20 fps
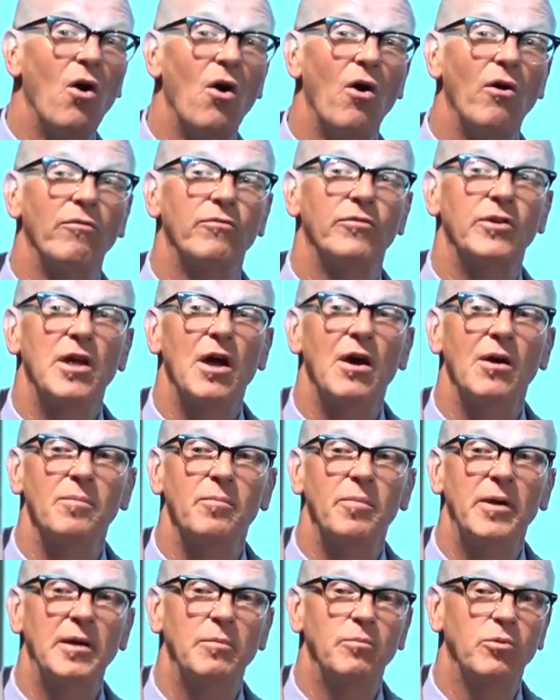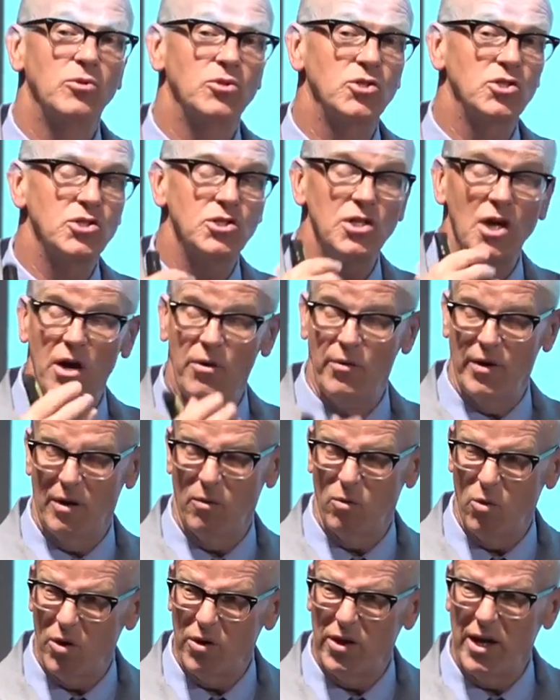of young people
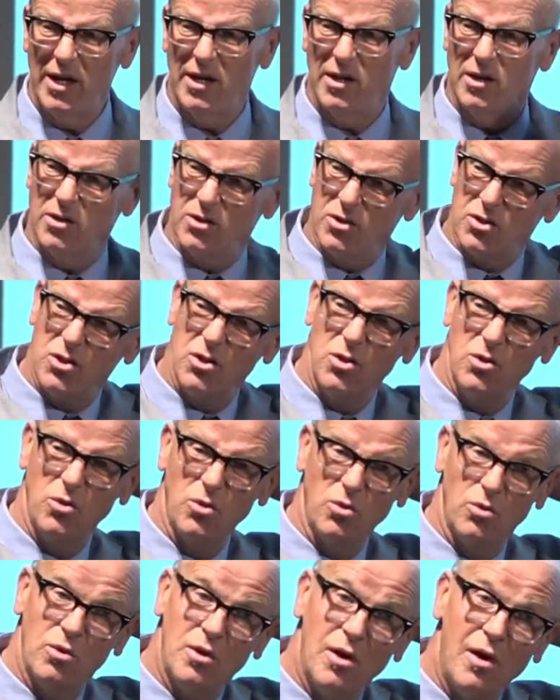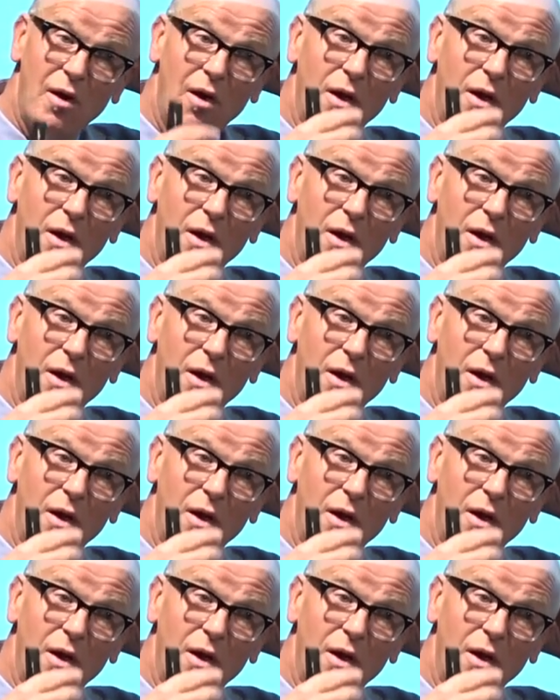showing what they can do